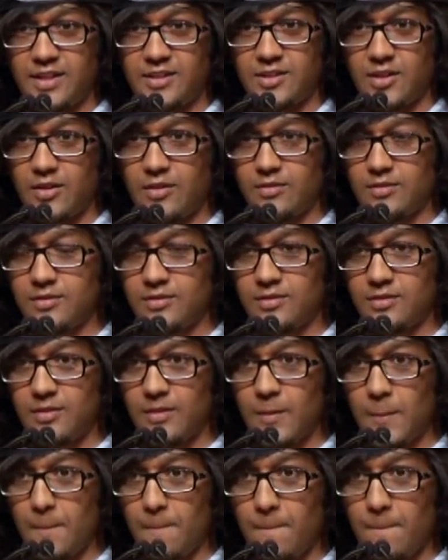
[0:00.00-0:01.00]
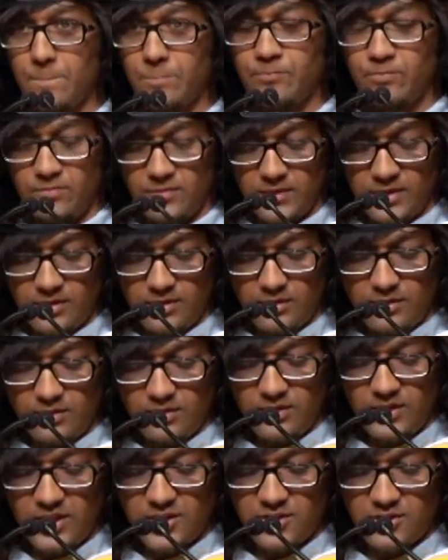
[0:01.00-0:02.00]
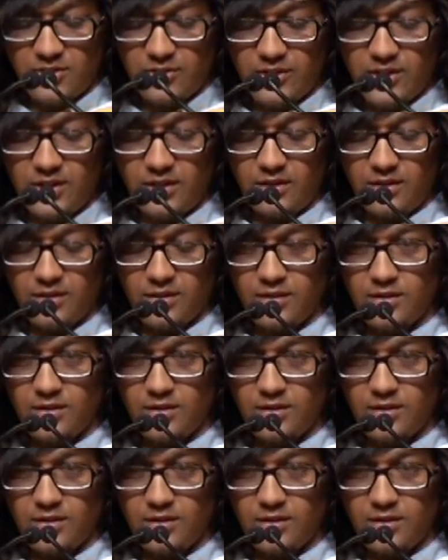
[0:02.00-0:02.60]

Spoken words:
so: this tree